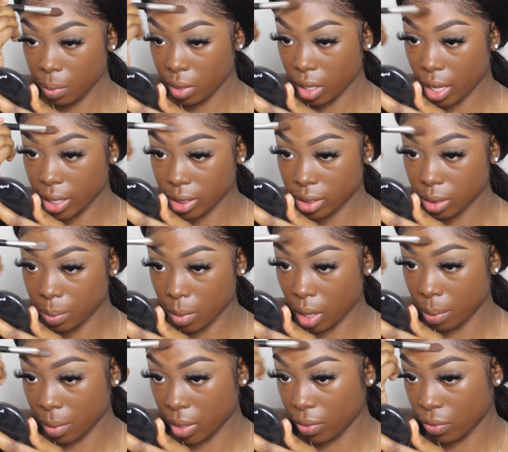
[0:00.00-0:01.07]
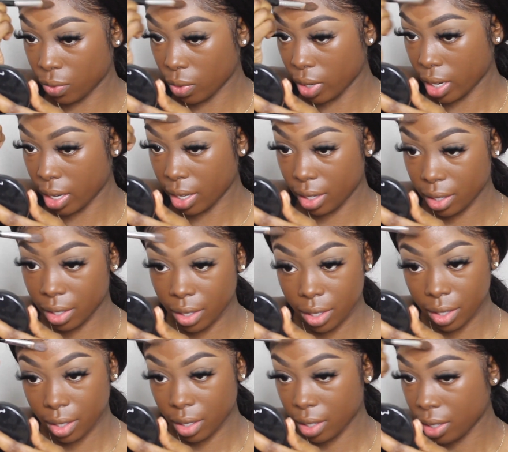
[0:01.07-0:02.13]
Apply some on my forehead